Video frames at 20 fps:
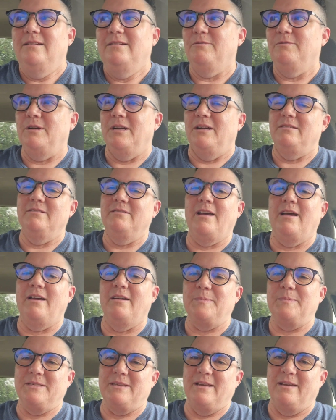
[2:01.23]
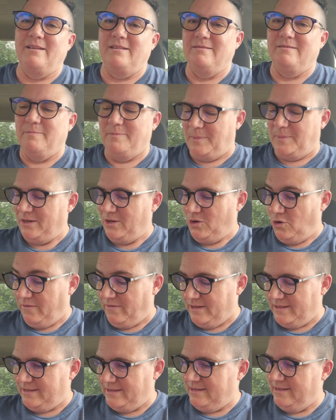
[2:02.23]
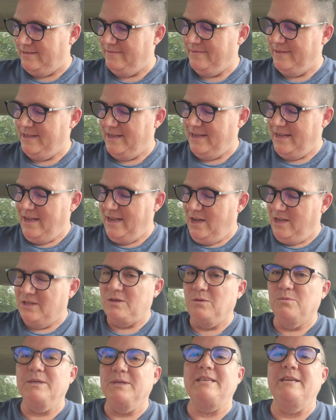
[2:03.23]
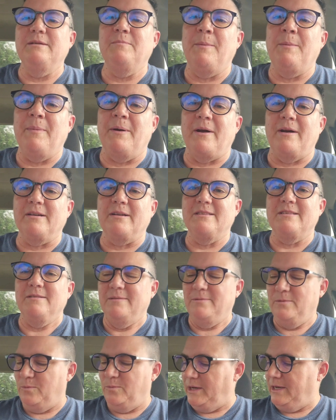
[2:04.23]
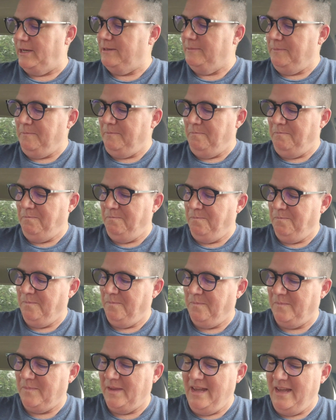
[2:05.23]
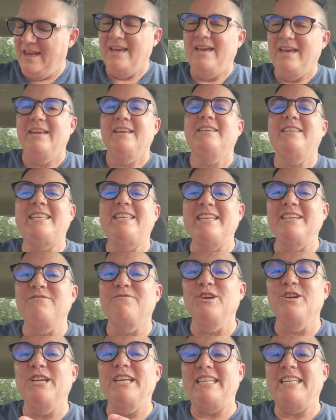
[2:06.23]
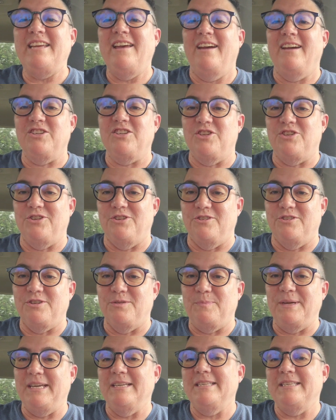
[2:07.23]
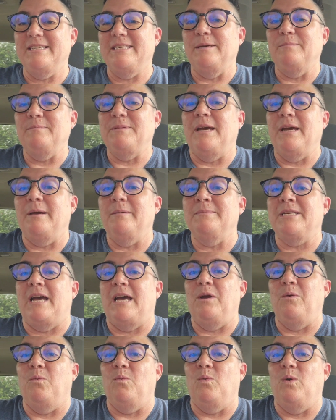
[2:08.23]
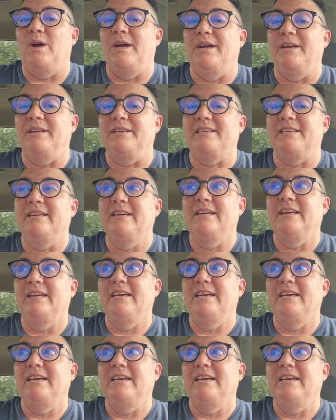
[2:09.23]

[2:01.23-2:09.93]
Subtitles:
Well, not upset, but nervous. So what's in my box? Well, different textures, because sometimes I want